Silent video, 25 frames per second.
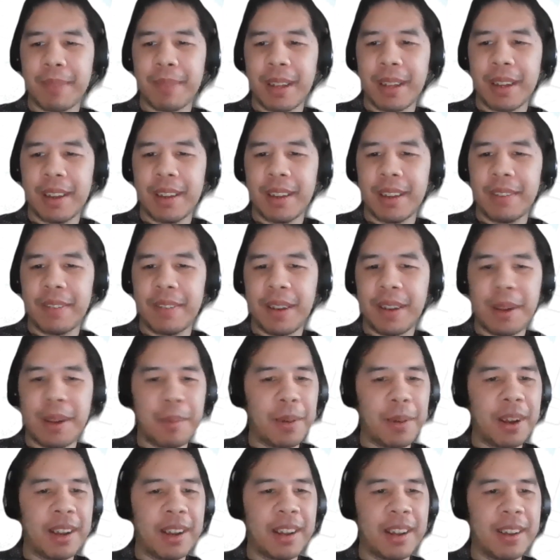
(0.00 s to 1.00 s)
If
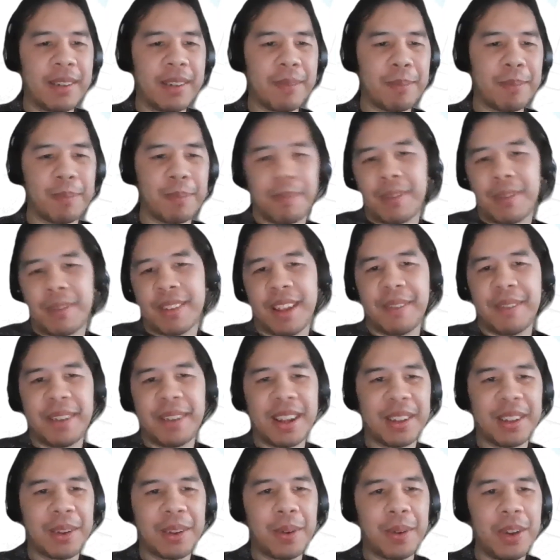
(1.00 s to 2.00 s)
anyone doesn't have any
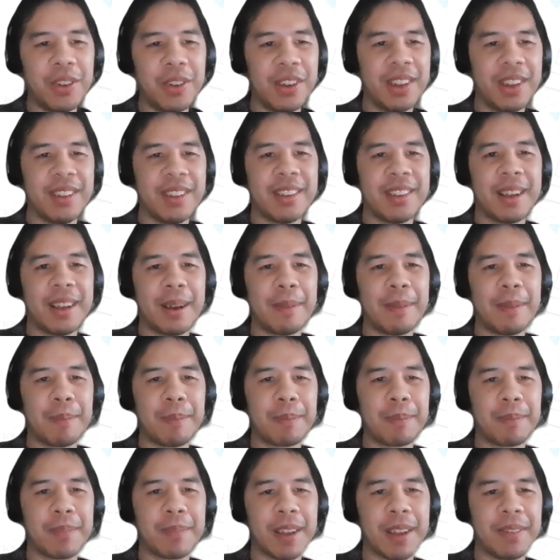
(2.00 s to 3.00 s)
other questions,
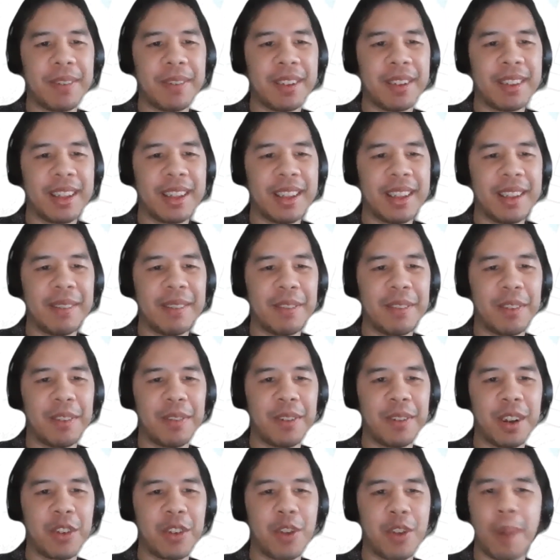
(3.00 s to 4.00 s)
definitely feel
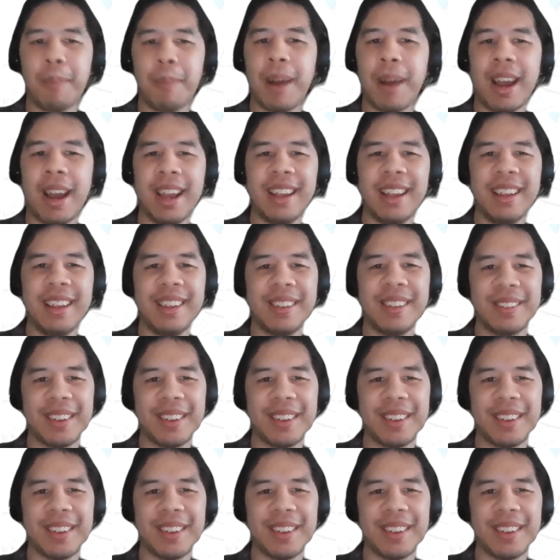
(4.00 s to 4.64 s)
free to drop by.